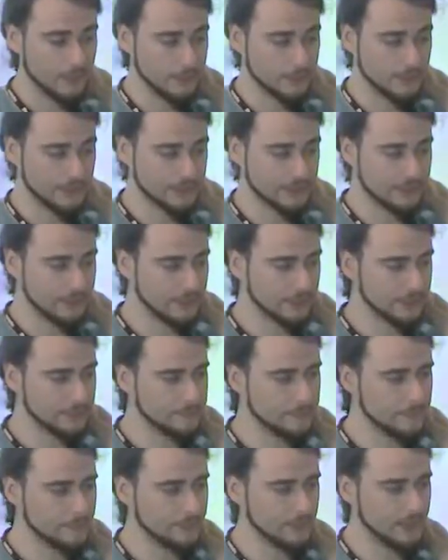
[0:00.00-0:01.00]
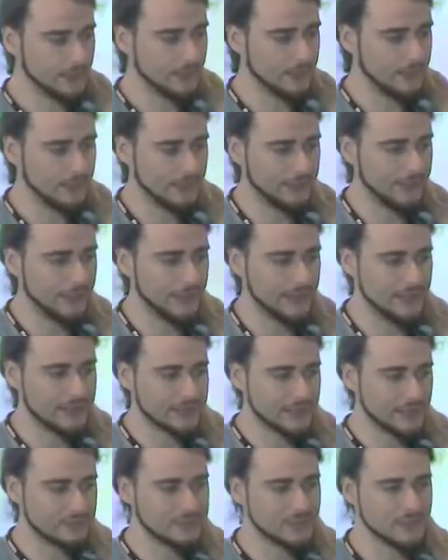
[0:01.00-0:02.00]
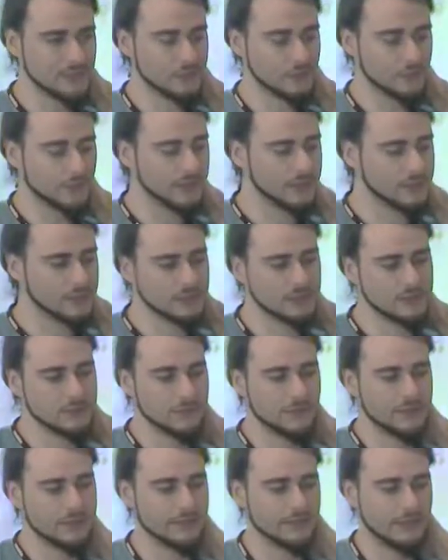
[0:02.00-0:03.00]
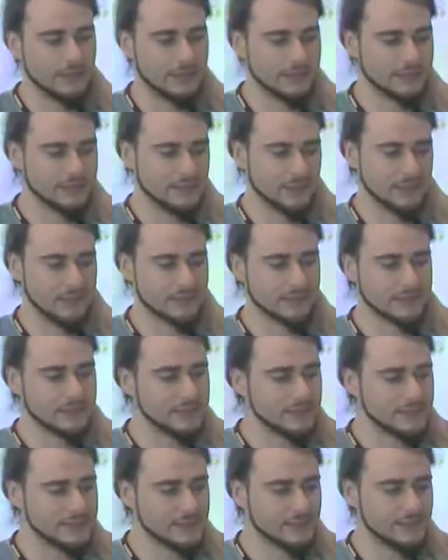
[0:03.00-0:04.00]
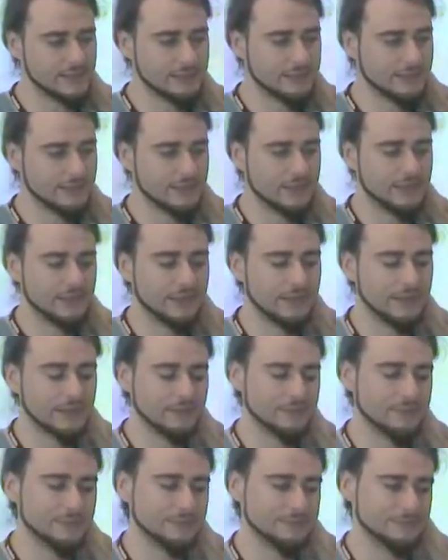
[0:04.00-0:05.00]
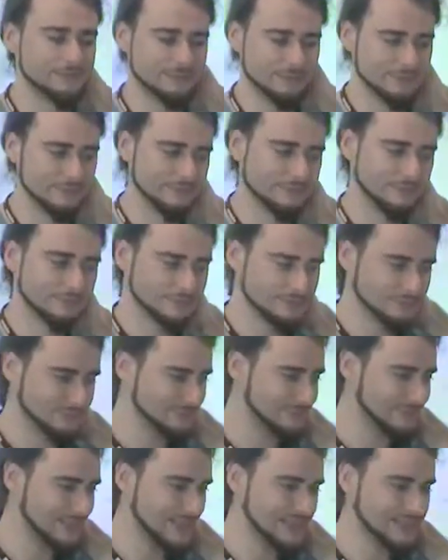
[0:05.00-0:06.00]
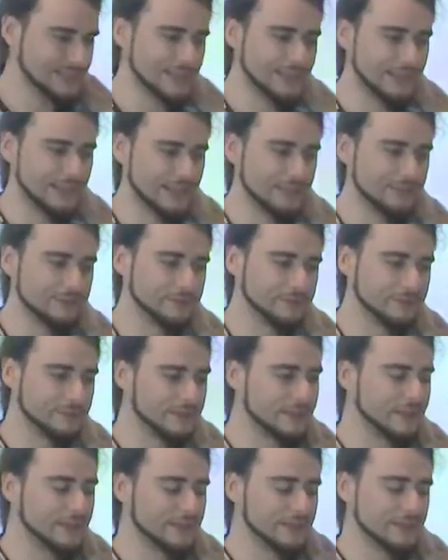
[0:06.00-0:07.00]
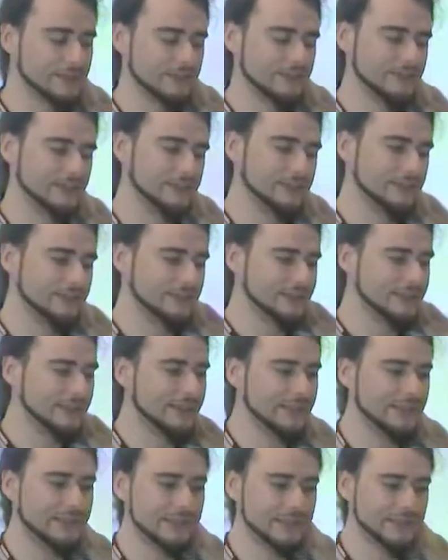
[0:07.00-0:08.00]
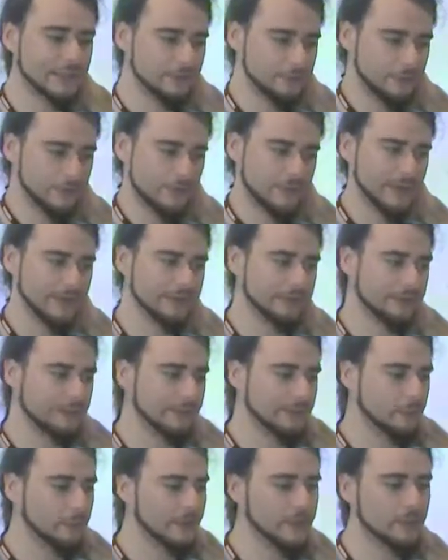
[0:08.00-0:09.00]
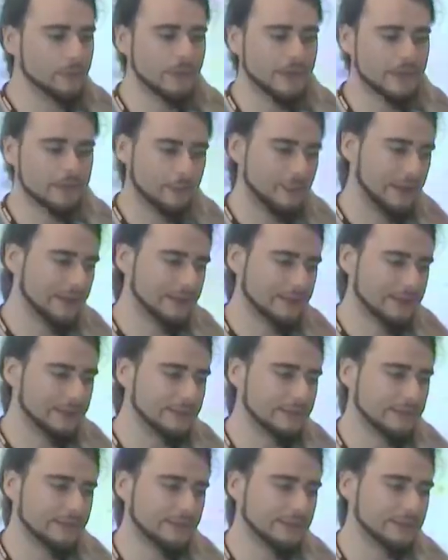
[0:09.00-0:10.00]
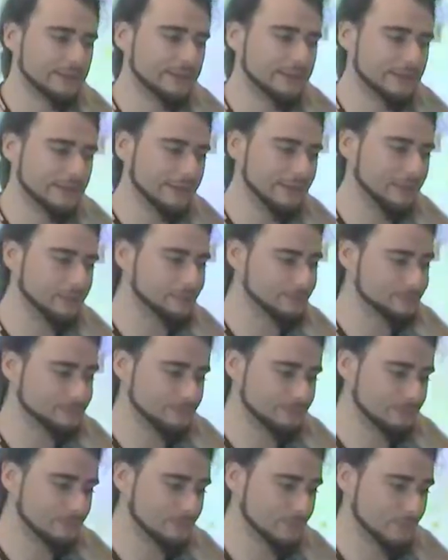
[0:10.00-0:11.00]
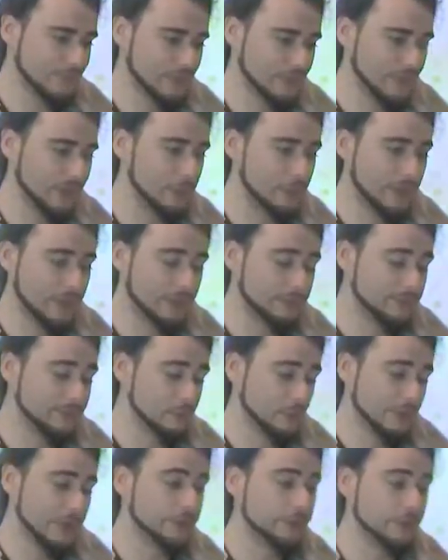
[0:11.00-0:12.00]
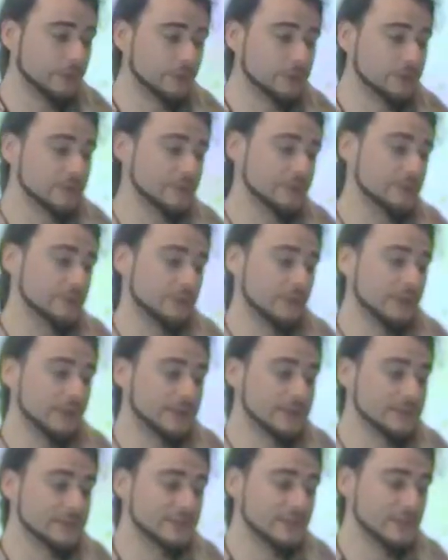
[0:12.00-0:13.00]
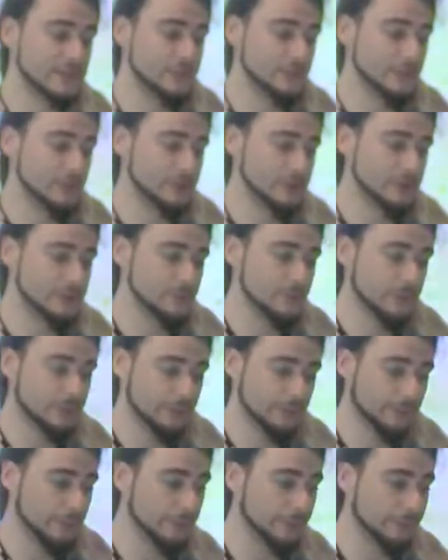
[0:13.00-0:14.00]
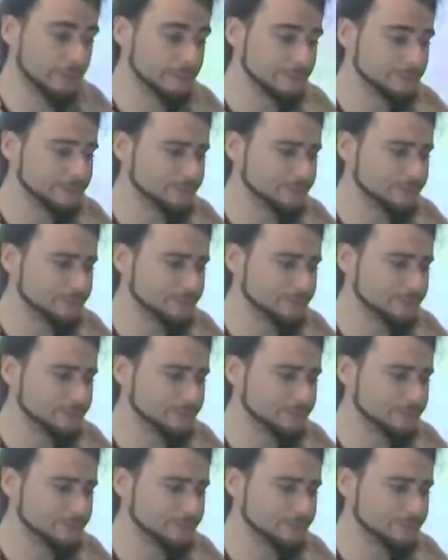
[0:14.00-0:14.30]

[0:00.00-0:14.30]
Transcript: But uh, there are some situations where the clustering just doesn't, uh, doesn't give the needed information the way you expect it. And um, yeah, we try to use this one as, as much as possible.